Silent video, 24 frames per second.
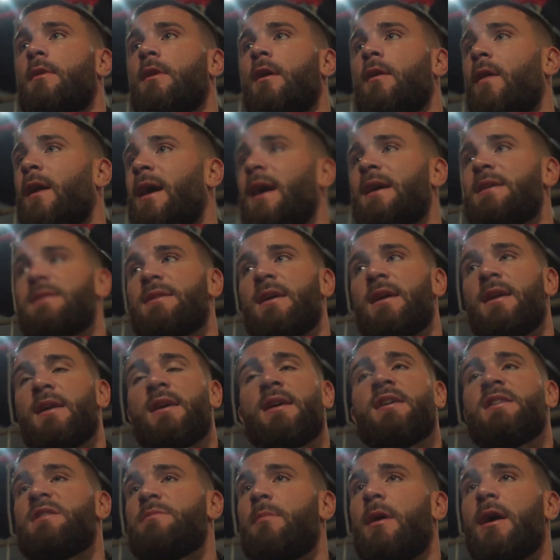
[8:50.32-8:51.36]
like I said
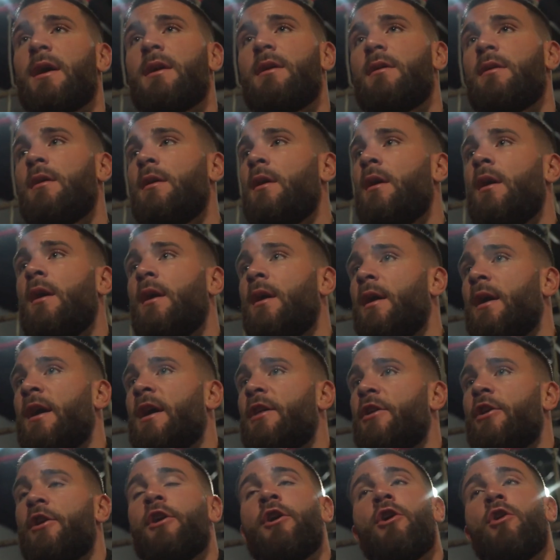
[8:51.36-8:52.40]
against Mike,
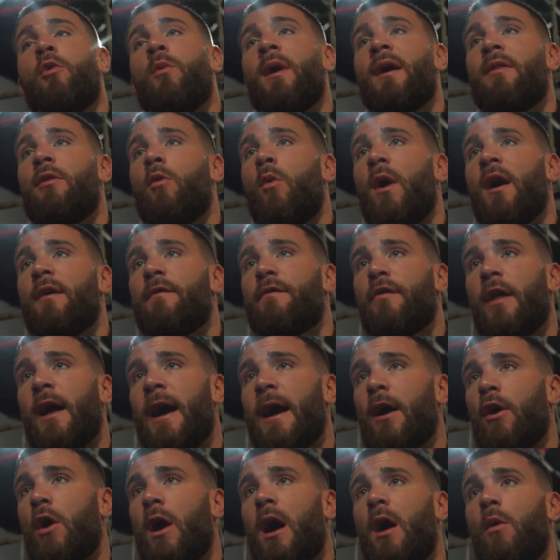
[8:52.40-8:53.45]
either he'll wave the white flag
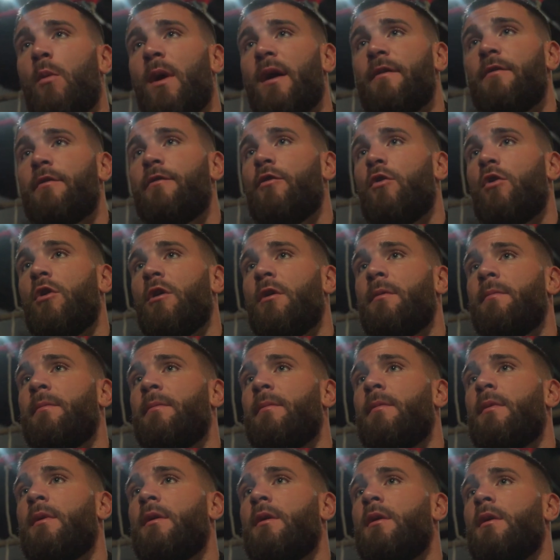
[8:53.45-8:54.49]
or I'll wave it for him.
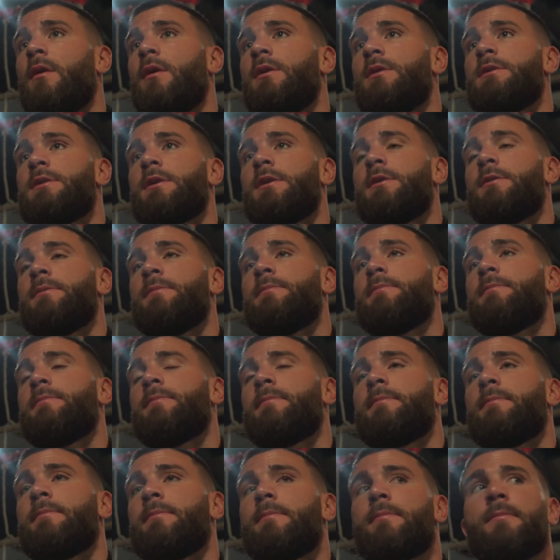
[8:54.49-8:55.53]
So.
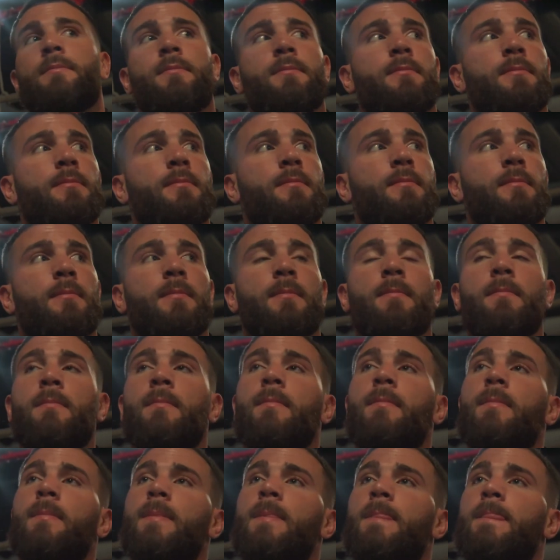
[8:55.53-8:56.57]

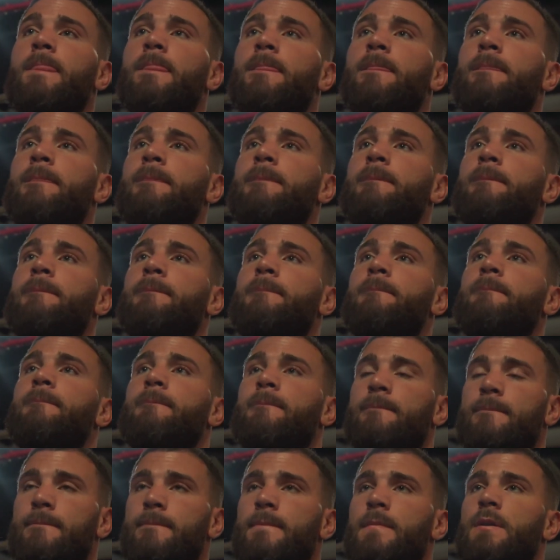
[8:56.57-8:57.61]
We look forward to seeing it. Thank
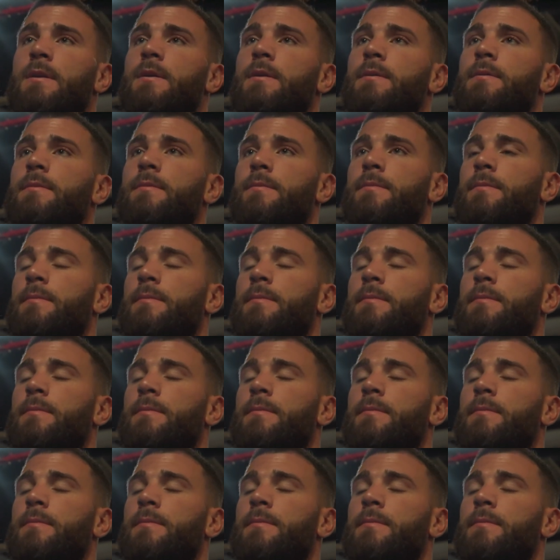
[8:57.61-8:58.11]
you.